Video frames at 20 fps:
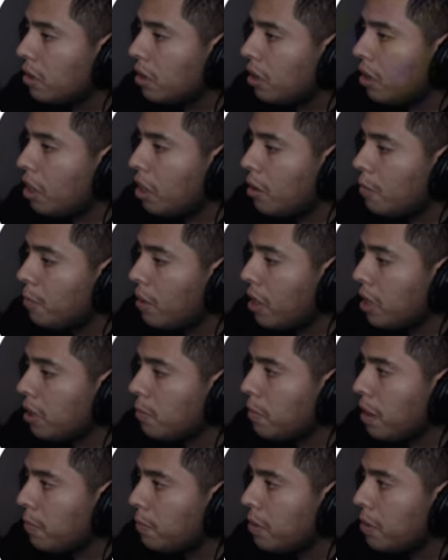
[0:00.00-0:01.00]
Um, Bonnie
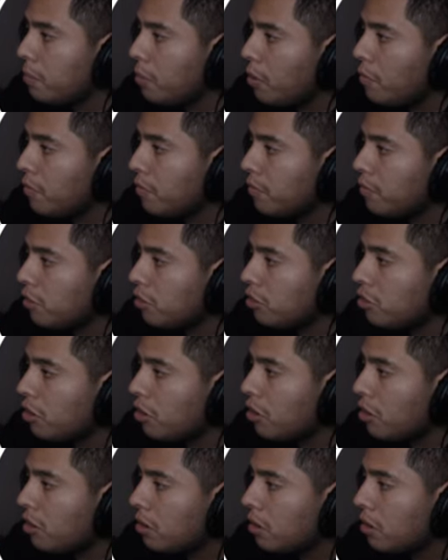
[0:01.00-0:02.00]
might be moving for
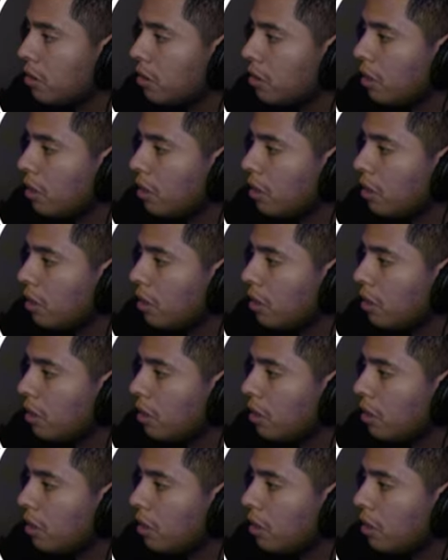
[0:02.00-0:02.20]
sure.